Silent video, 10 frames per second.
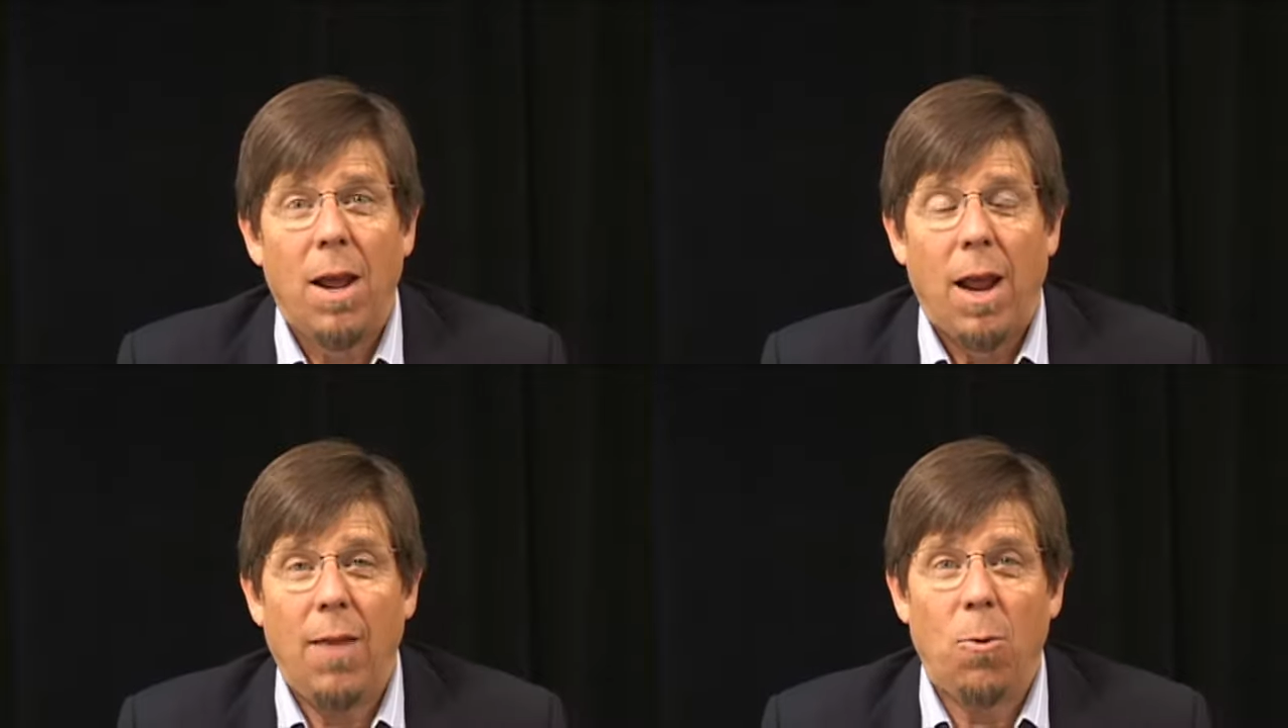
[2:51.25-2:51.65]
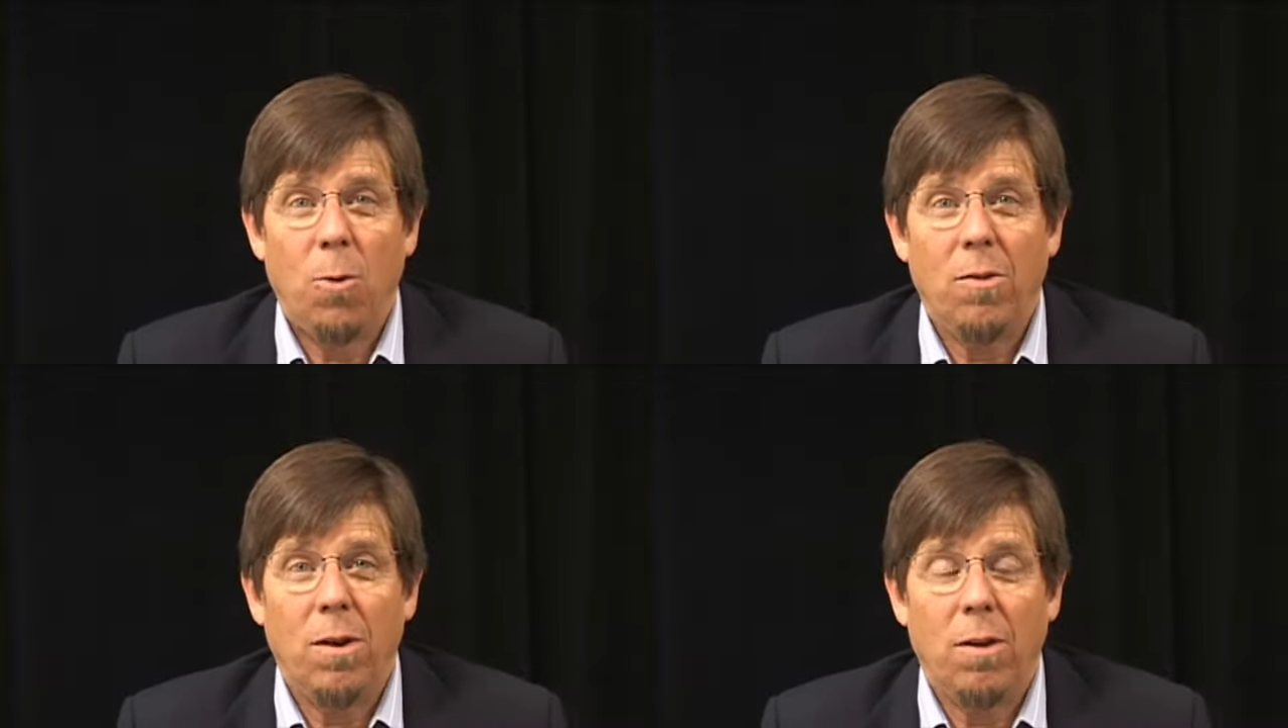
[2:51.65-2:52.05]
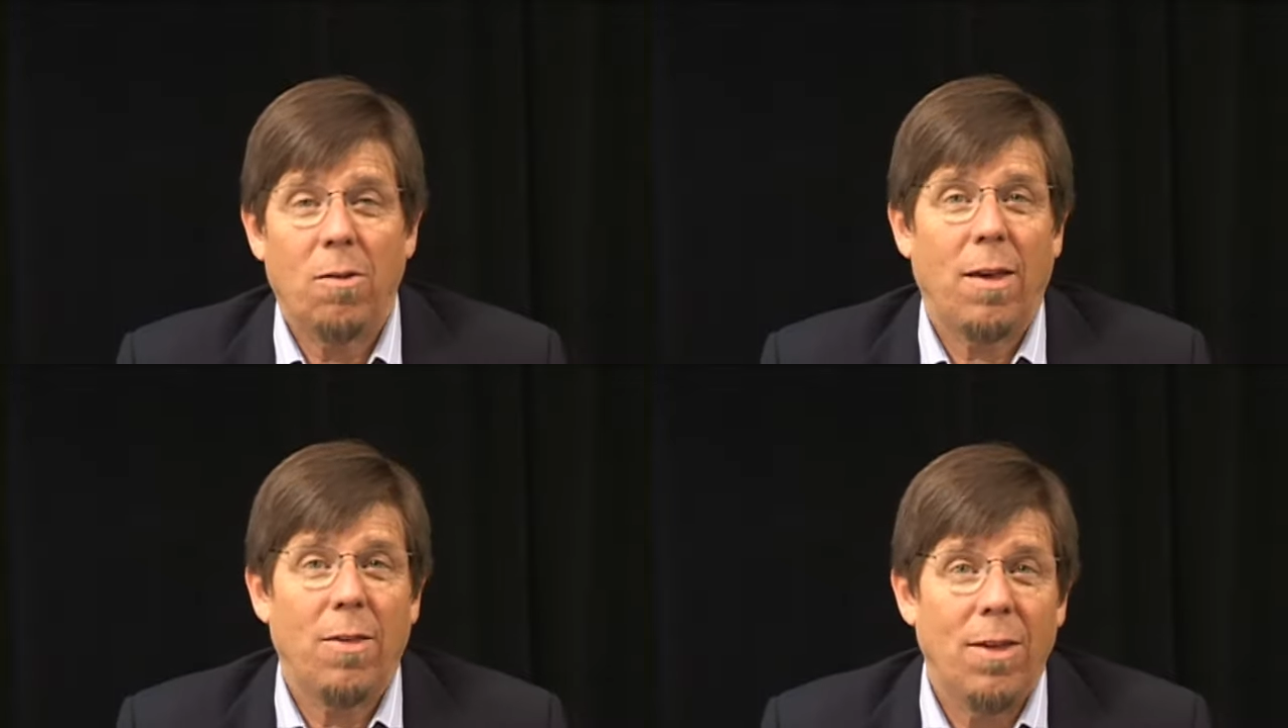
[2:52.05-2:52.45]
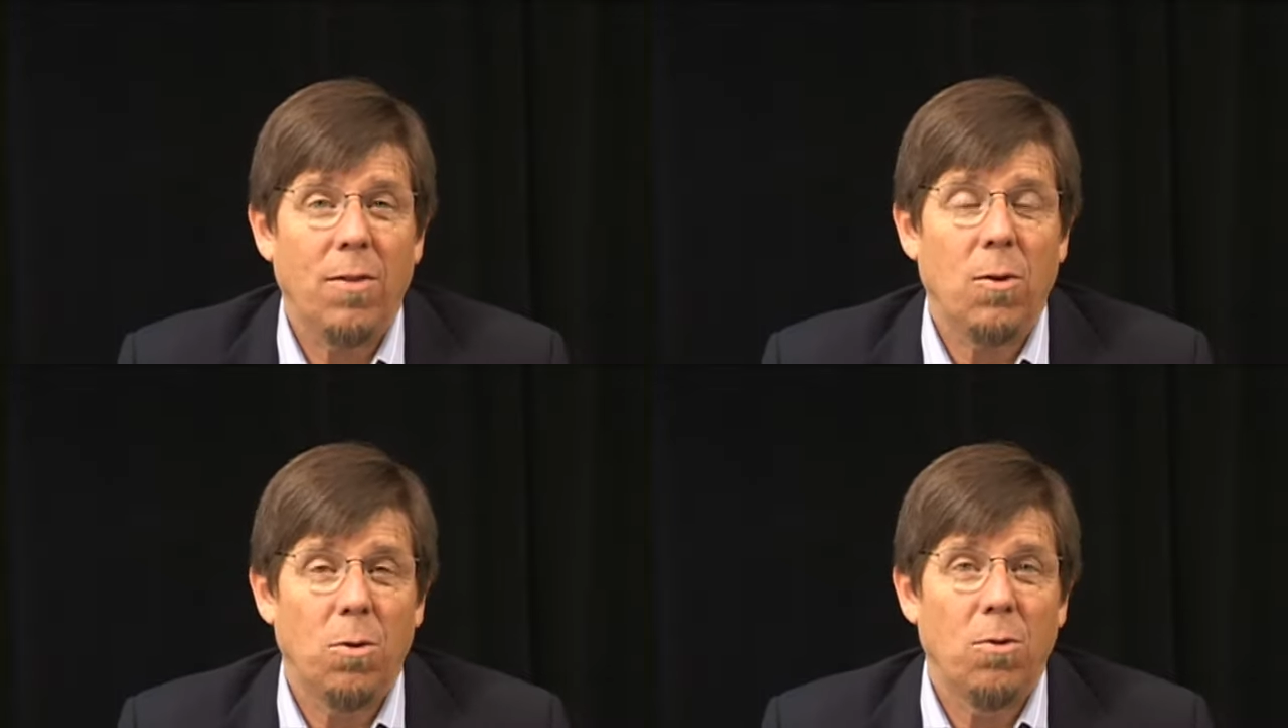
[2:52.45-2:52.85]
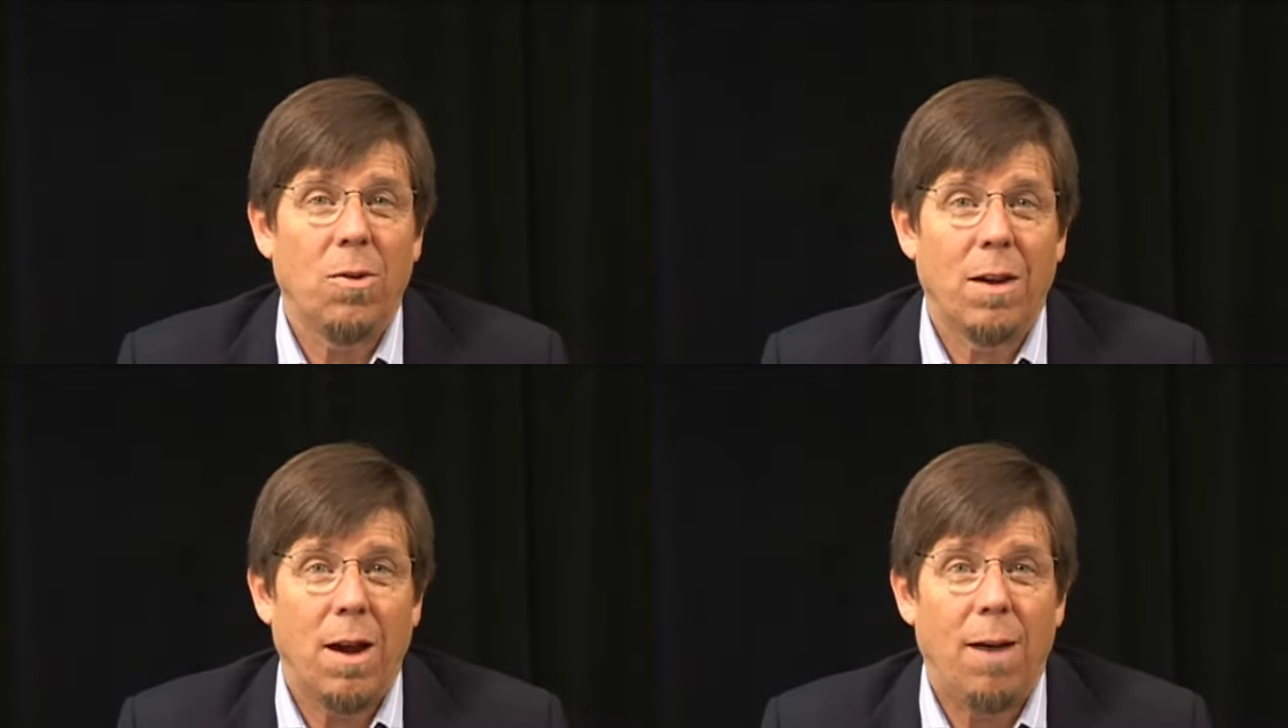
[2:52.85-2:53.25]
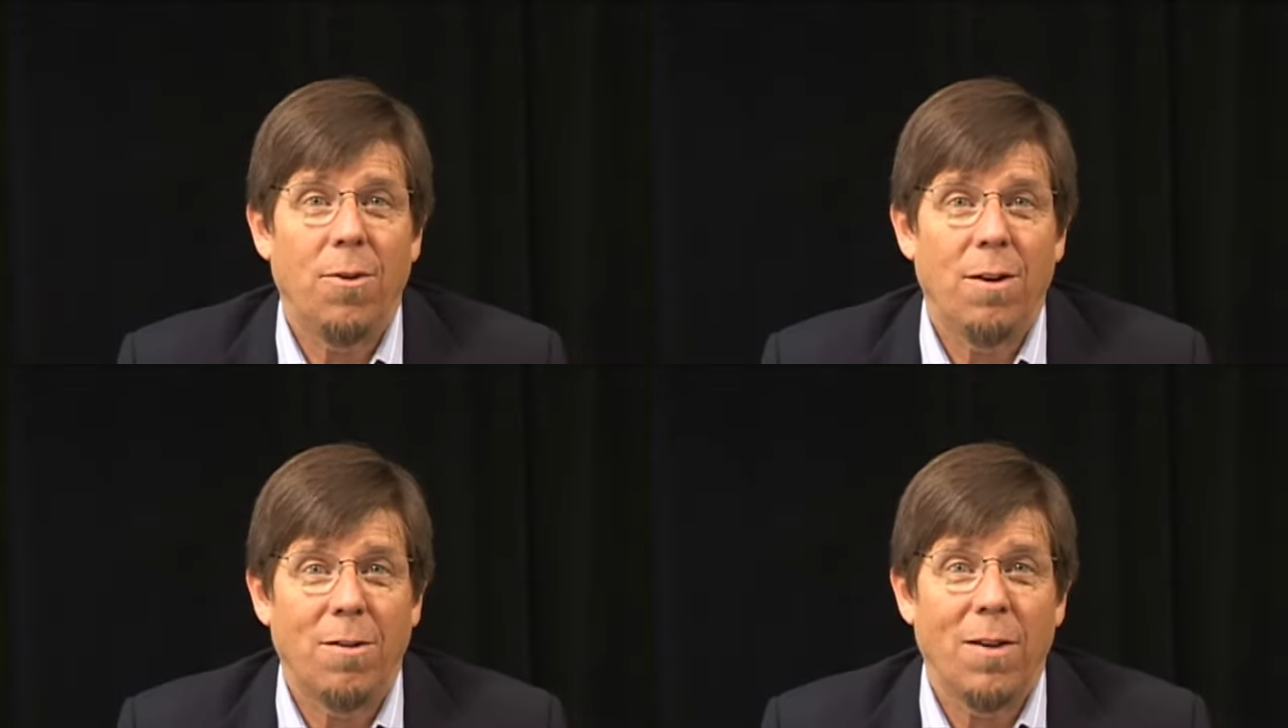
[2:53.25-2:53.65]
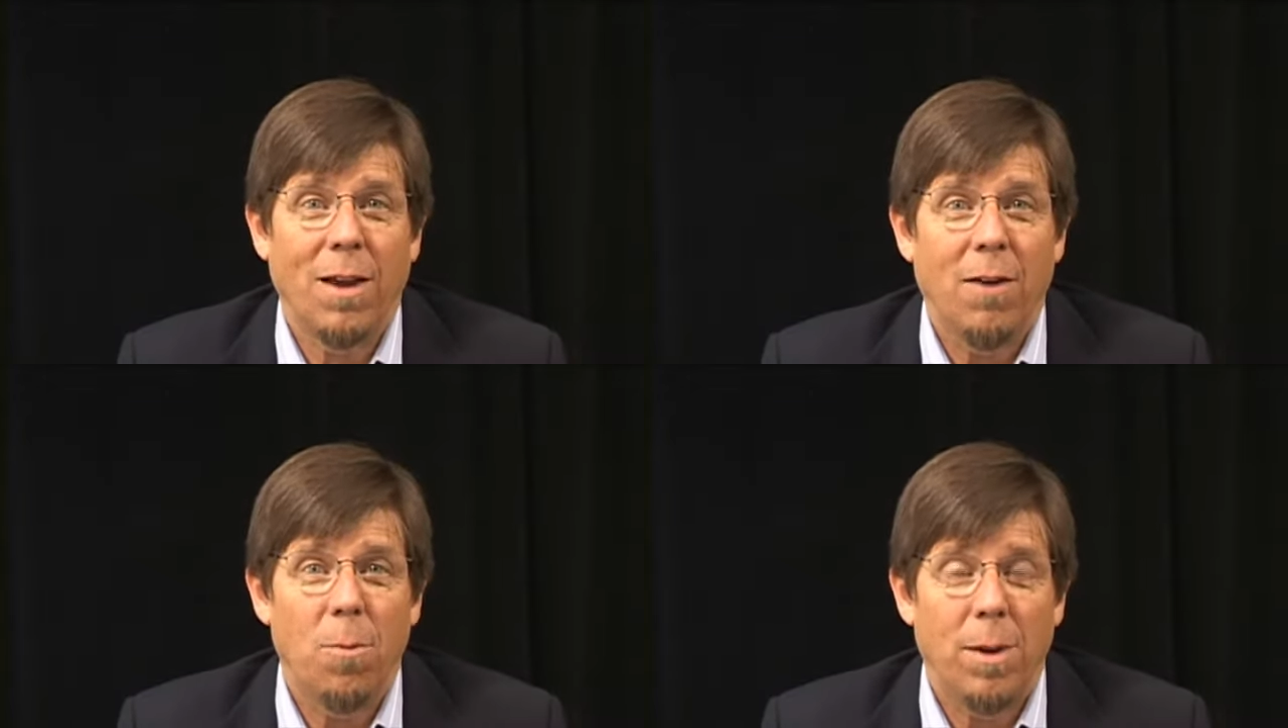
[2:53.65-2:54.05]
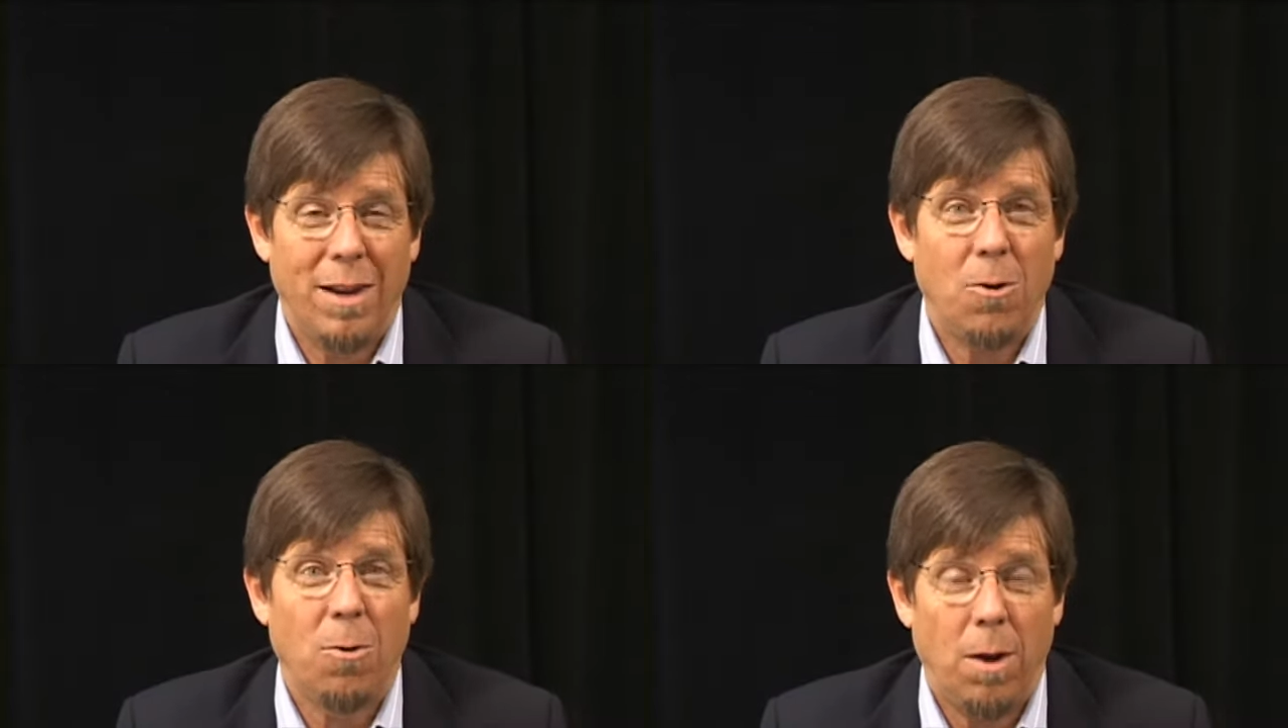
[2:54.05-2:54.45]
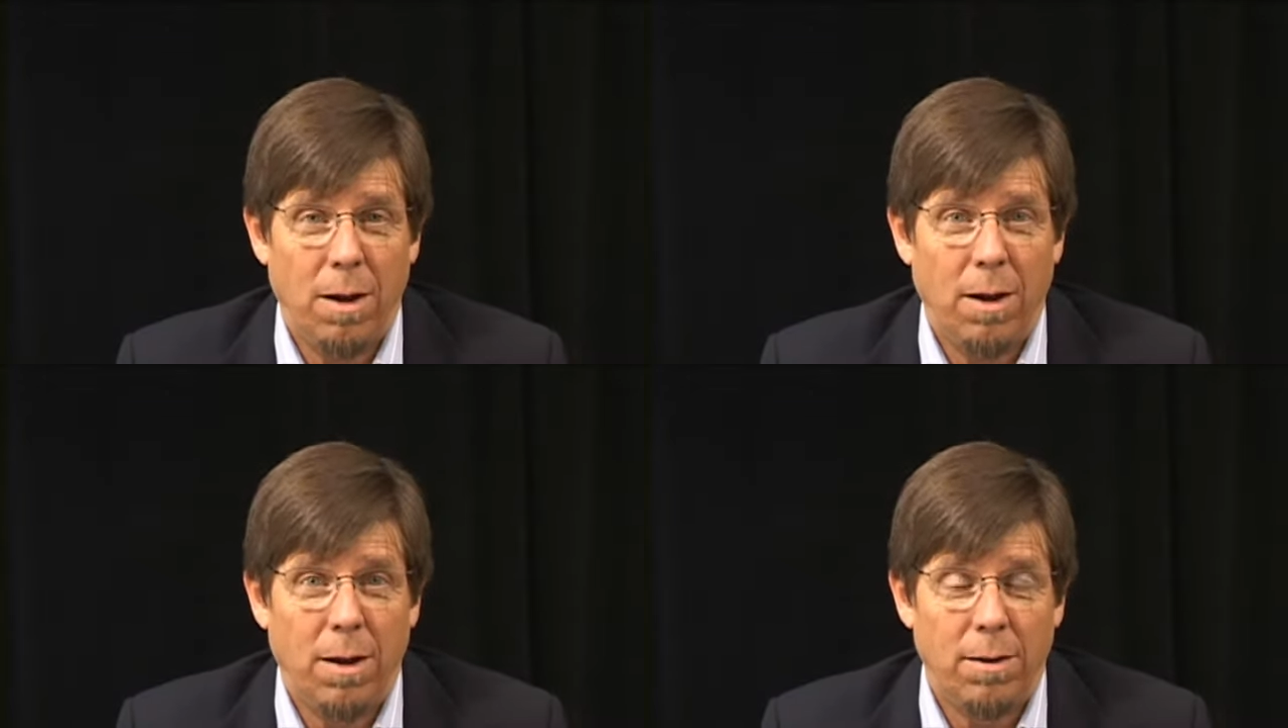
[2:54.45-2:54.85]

And the reason is, is I think they're losing confidence in the government here uh,